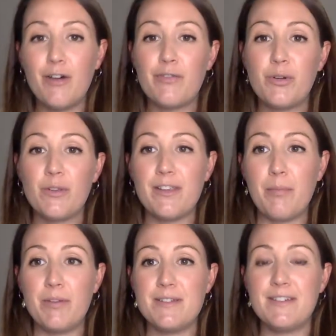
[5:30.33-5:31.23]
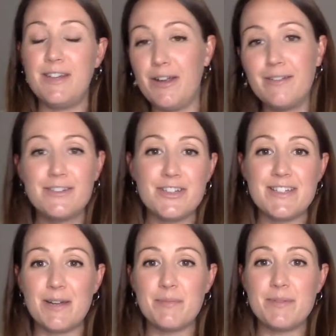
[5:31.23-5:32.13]
Of course, up and you know,
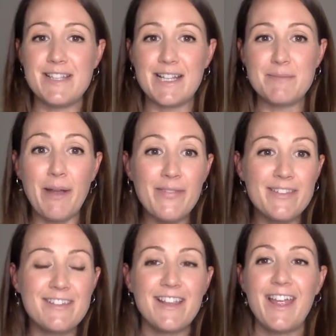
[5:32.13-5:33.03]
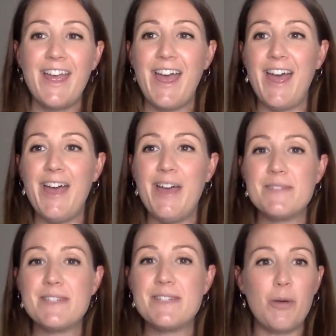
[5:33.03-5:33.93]
just up to six months. Um,
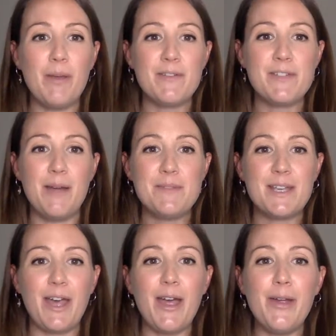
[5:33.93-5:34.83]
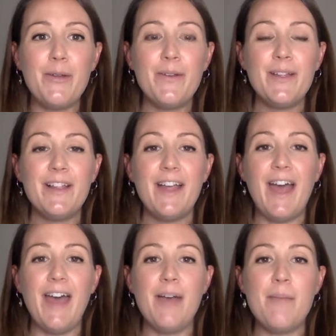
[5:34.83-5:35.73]
still got a bit of time to go.
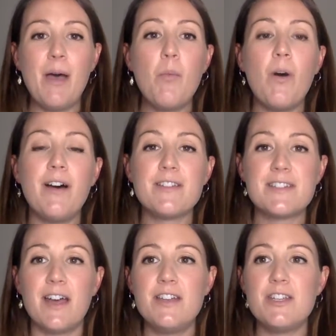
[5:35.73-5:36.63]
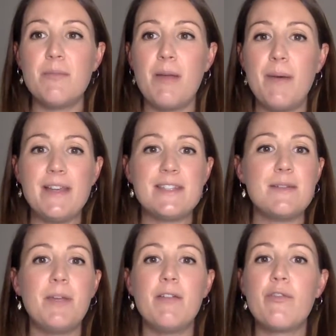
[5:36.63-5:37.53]
Um, and whilst I do my best
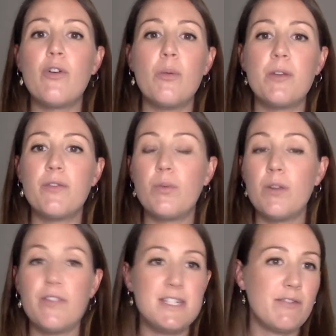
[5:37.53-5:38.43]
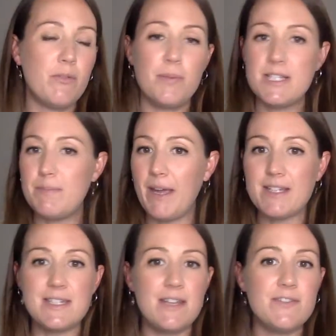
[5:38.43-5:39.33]
to be informed of all of the different
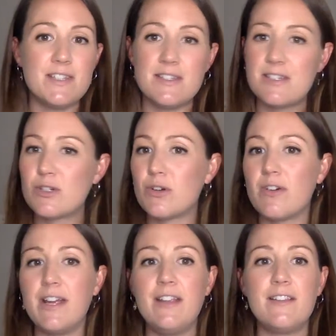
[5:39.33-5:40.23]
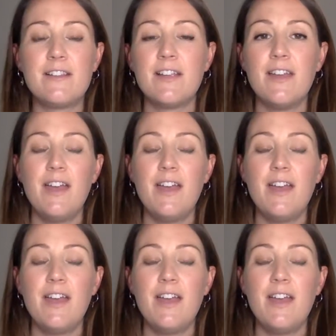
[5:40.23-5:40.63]
perspectives and stories